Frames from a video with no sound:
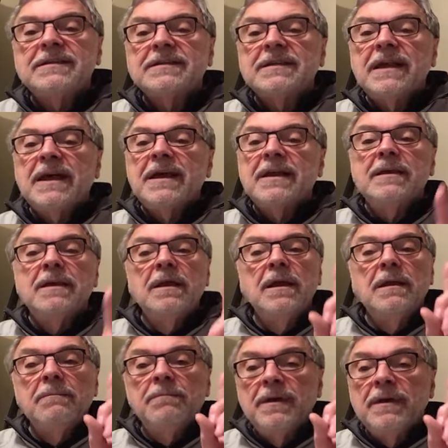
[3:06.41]
said,
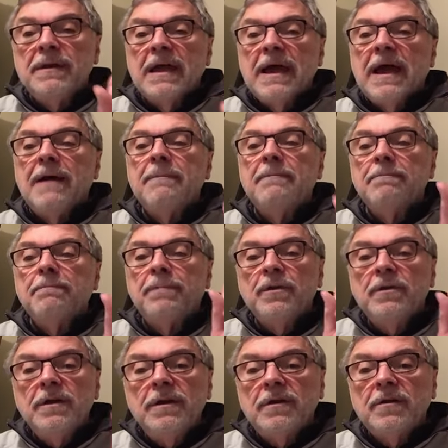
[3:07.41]
but not
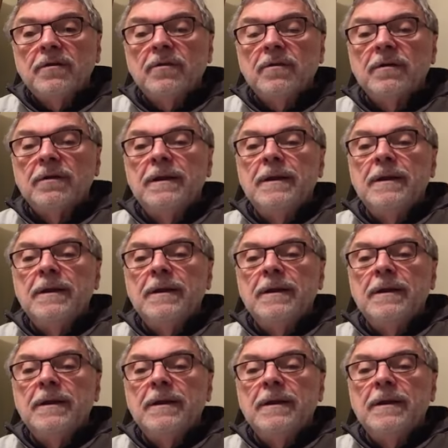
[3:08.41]
political.